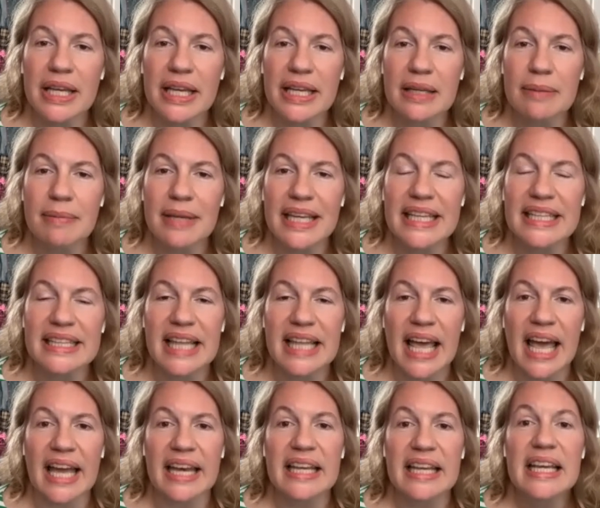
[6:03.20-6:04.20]
him is
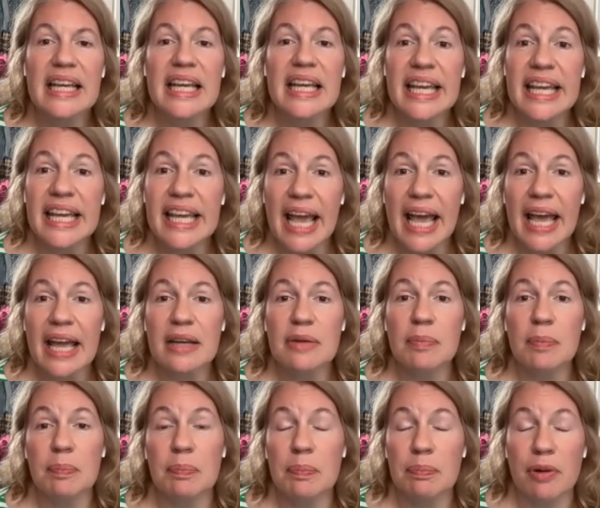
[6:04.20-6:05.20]
that he had,
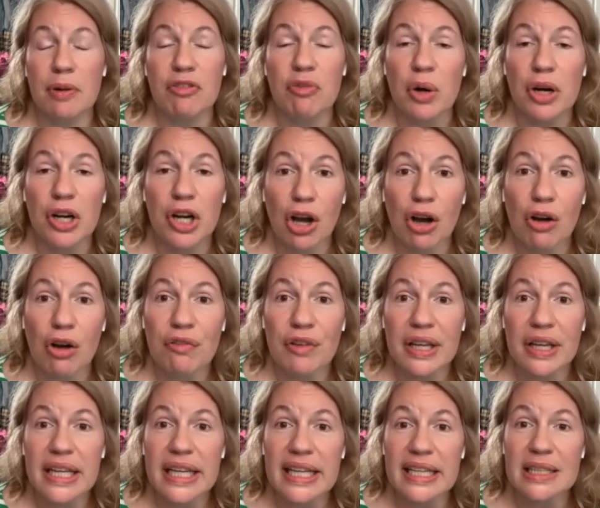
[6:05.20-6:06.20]
before COVID,
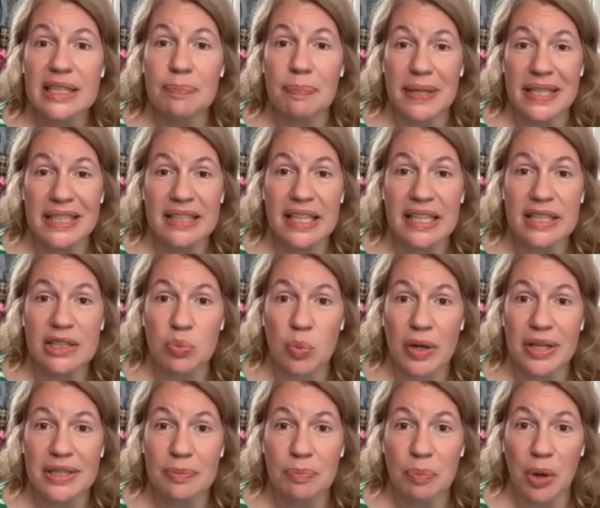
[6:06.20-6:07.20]
his business
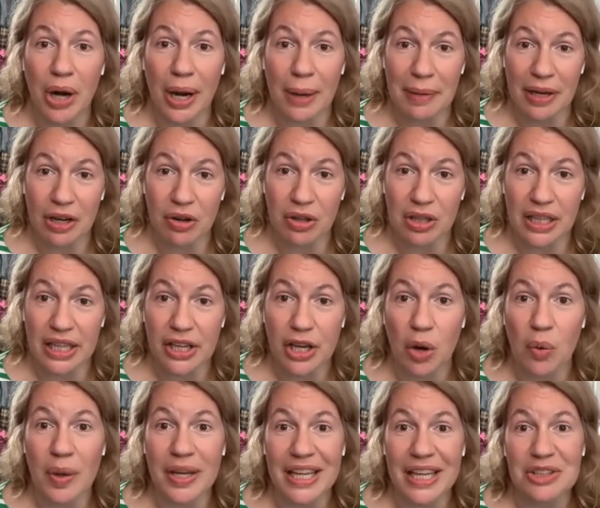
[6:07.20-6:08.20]
was primarily
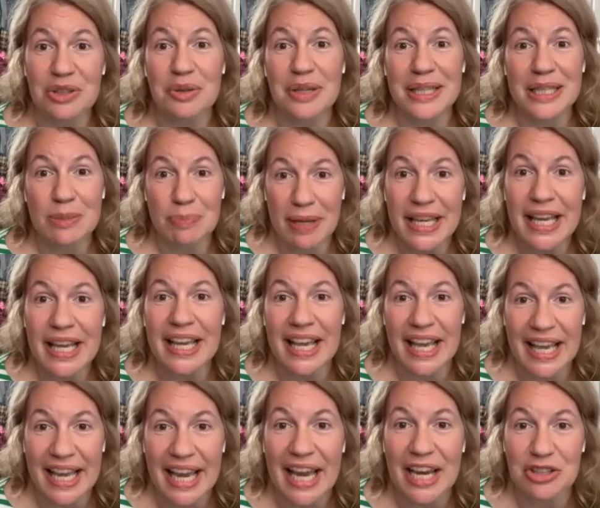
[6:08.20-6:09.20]
going and doing speaking
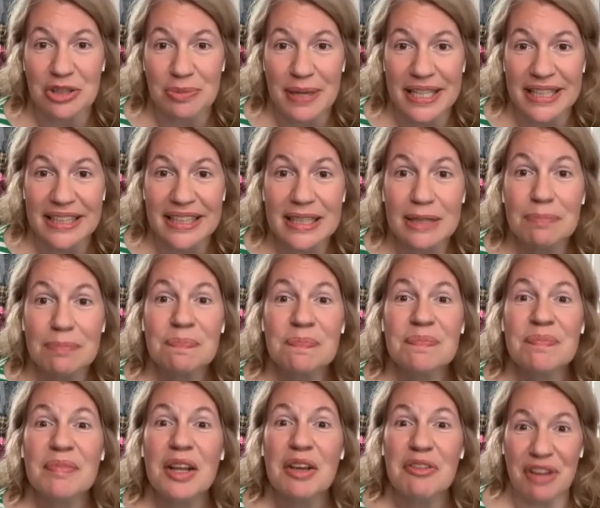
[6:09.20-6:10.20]
engagements
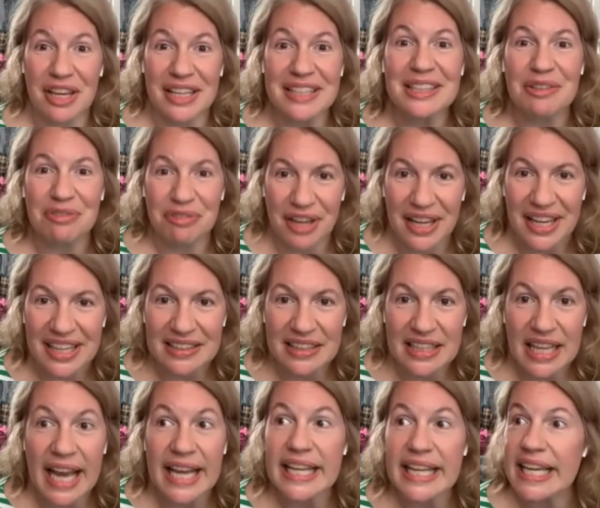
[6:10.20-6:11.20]
face to face.
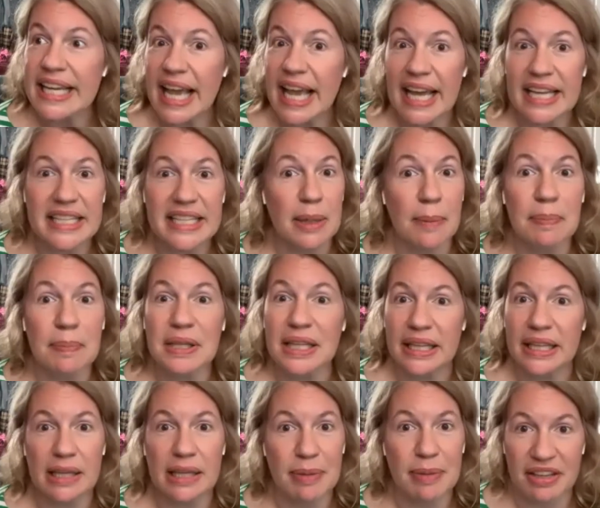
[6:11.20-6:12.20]
And he had to
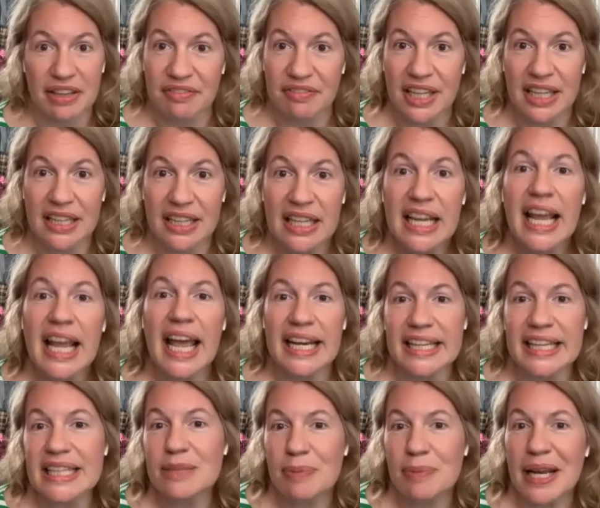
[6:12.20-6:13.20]
completely pivot. And
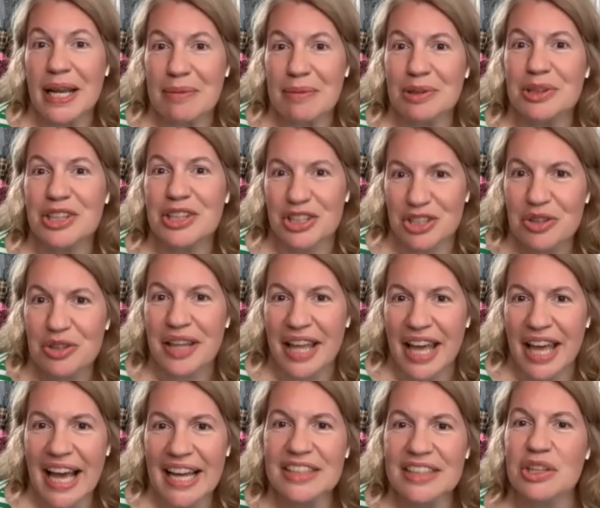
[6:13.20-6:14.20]
he's been able to do
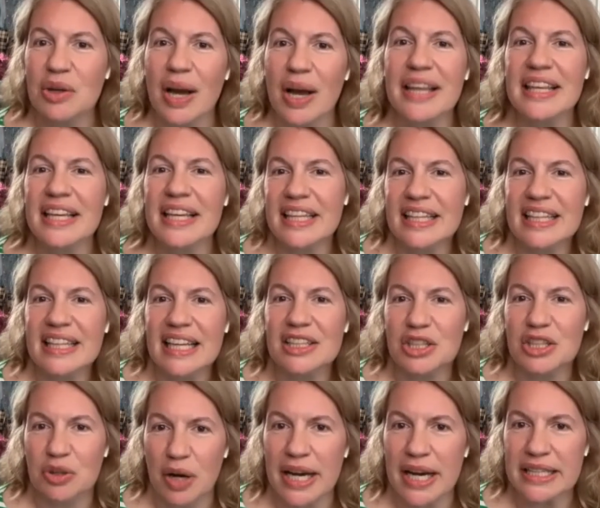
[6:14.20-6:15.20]
that. So I think that that's
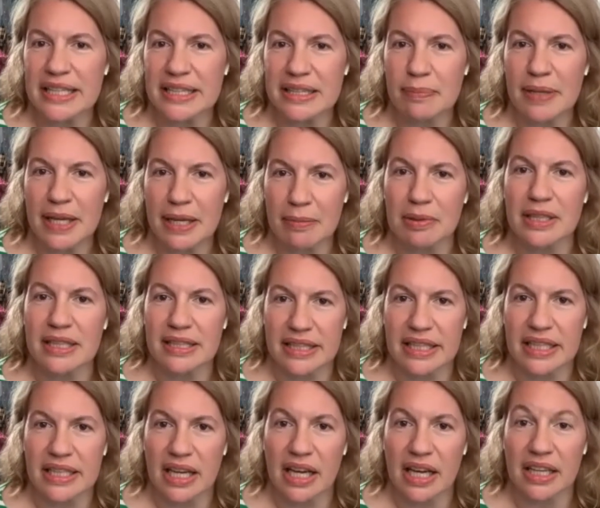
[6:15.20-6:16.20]
great to be able to
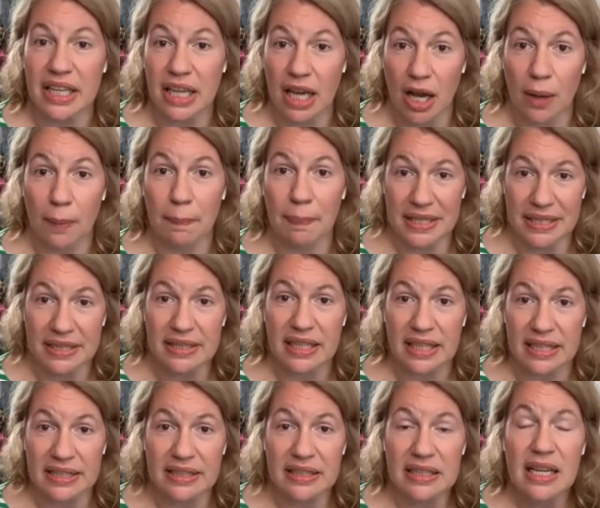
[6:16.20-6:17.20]
see a young
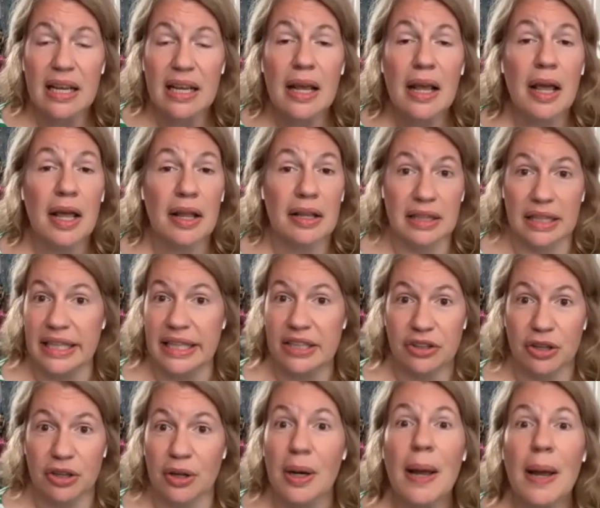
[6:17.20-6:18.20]
business
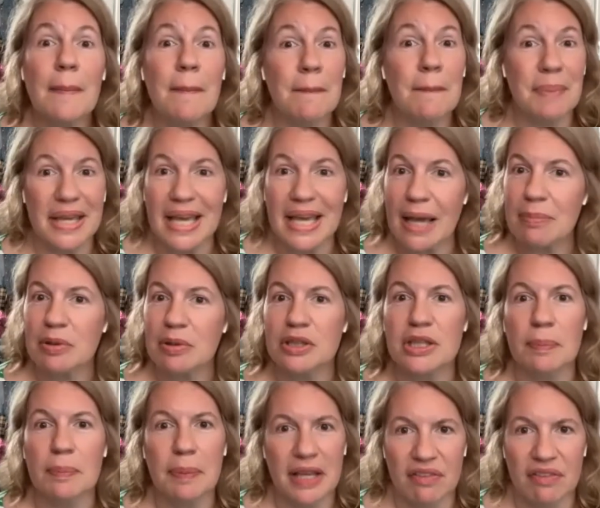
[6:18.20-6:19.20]
leader be able to
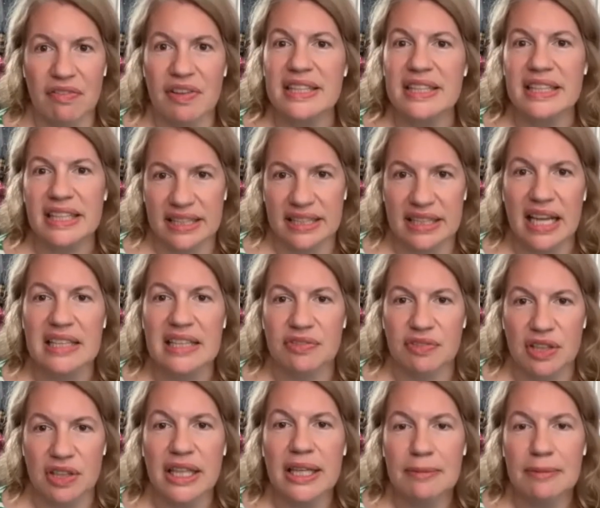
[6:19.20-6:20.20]
pivot
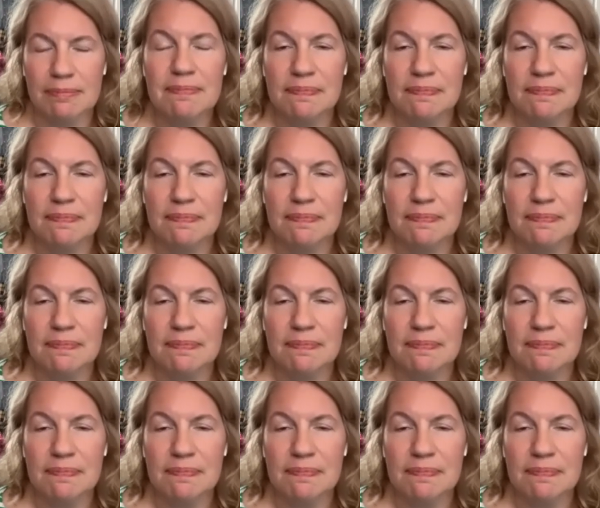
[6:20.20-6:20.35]
successfully.